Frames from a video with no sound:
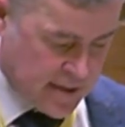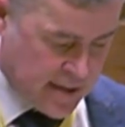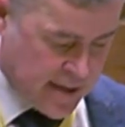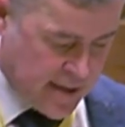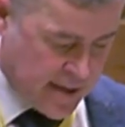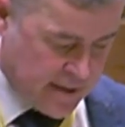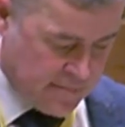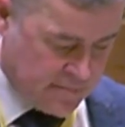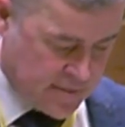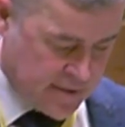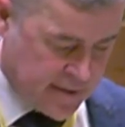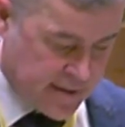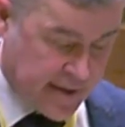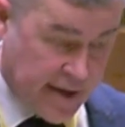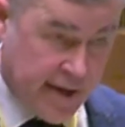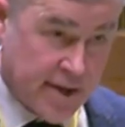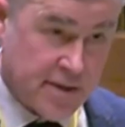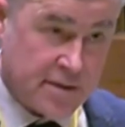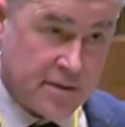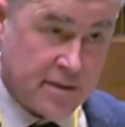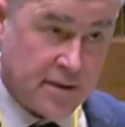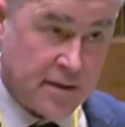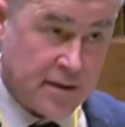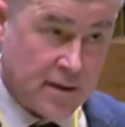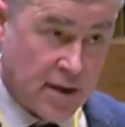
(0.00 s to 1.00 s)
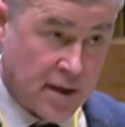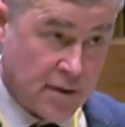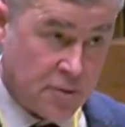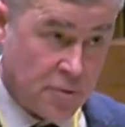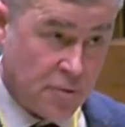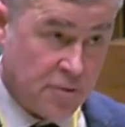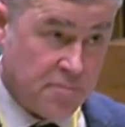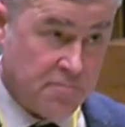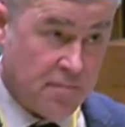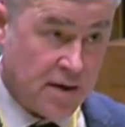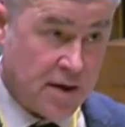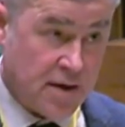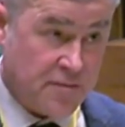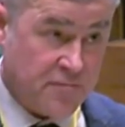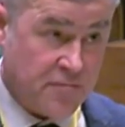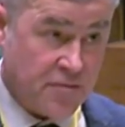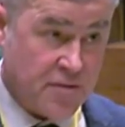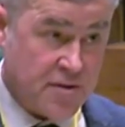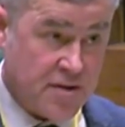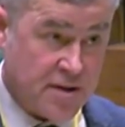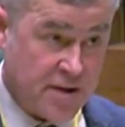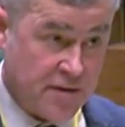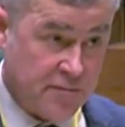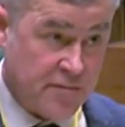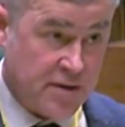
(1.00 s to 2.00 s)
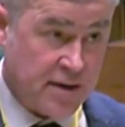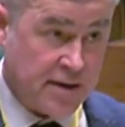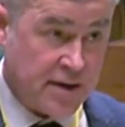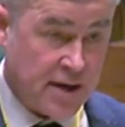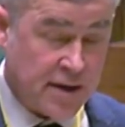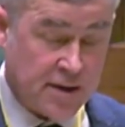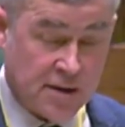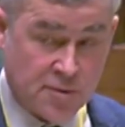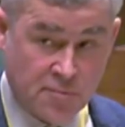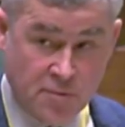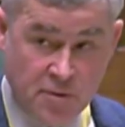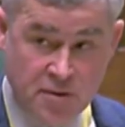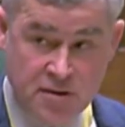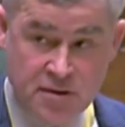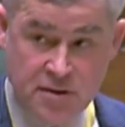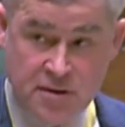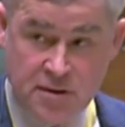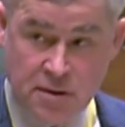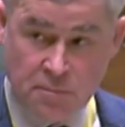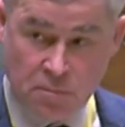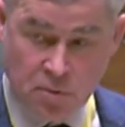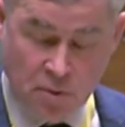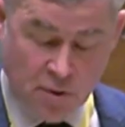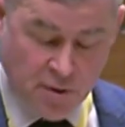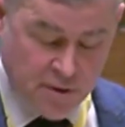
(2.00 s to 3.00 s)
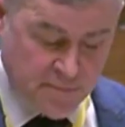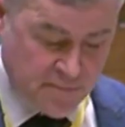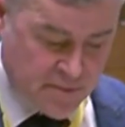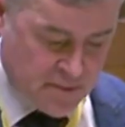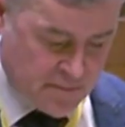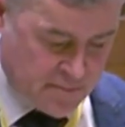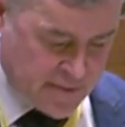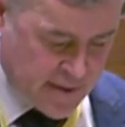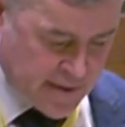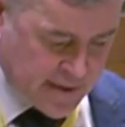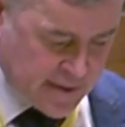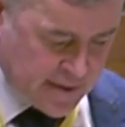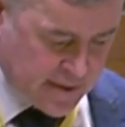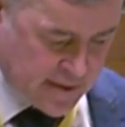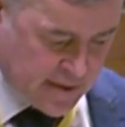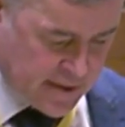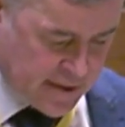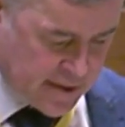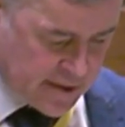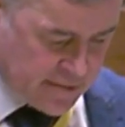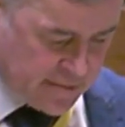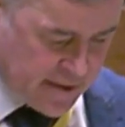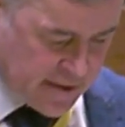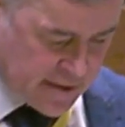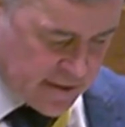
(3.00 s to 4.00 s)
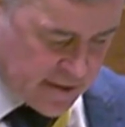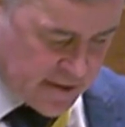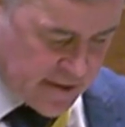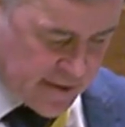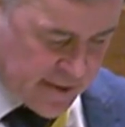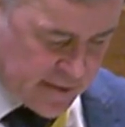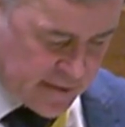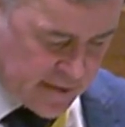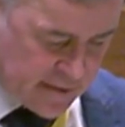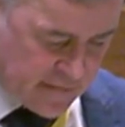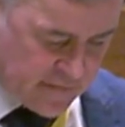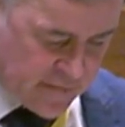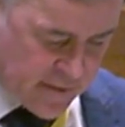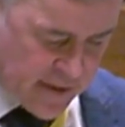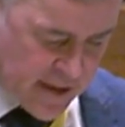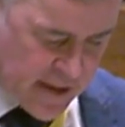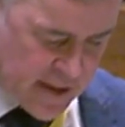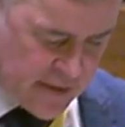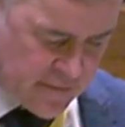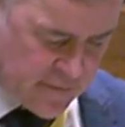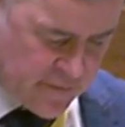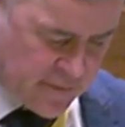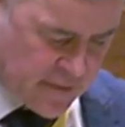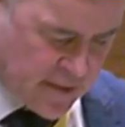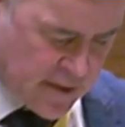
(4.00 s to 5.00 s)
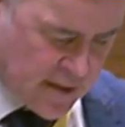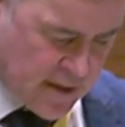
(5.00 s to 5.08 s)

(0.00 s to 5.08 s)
to get to a roadmap for 70 gigawatts of deployment by 2035.